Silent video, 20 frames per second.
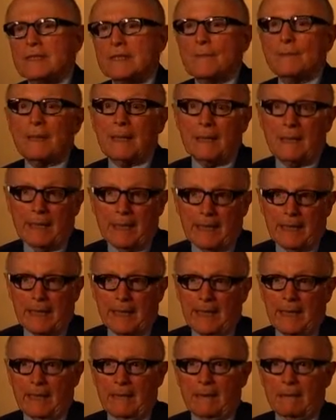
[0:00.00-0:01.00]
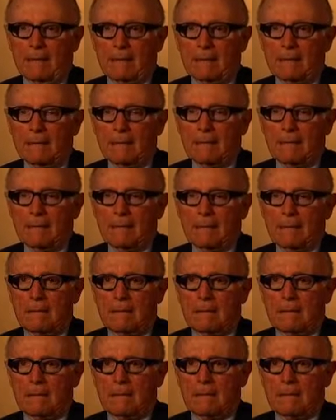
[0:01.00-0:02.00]
beginning
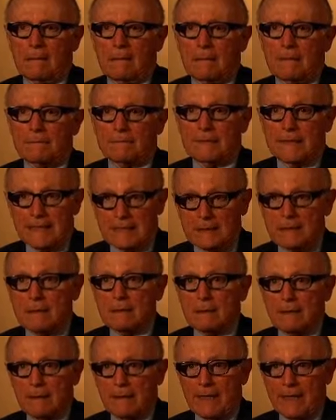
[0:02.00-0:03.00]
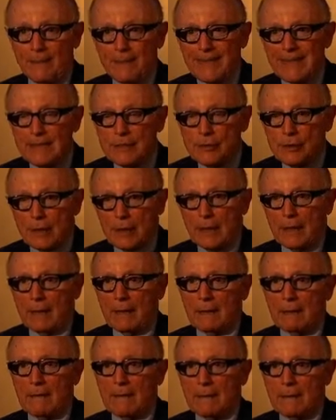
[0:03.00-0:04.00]
of digital
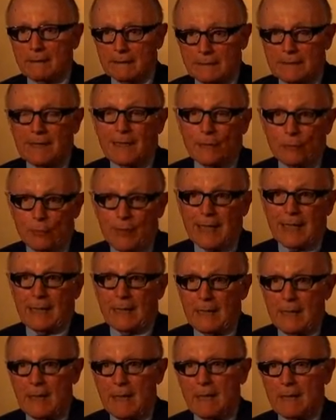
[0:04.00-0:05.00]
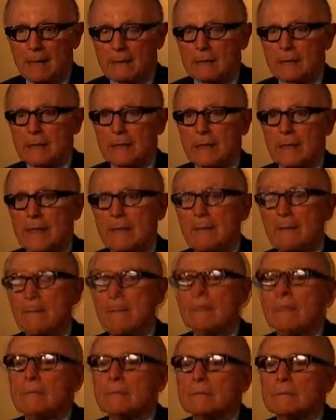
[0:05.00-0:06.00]
imaging, at least in radiology.
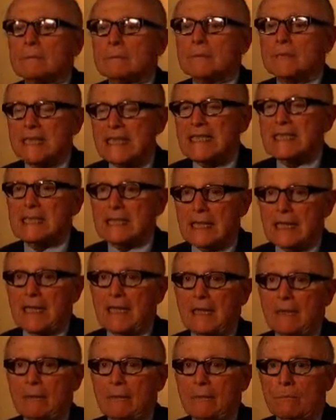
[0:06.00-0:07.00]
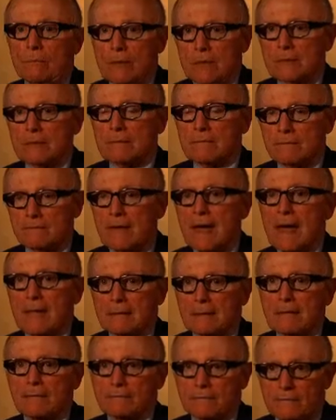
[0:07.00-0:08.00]
CT was in
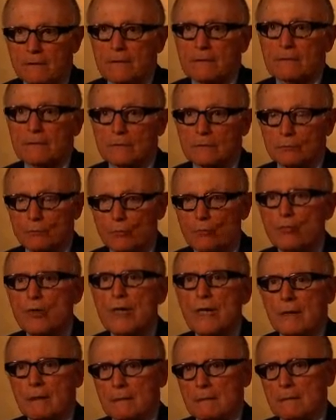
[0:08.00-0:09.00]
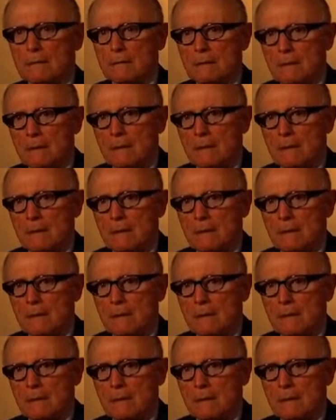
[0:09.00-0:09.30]
fact the first real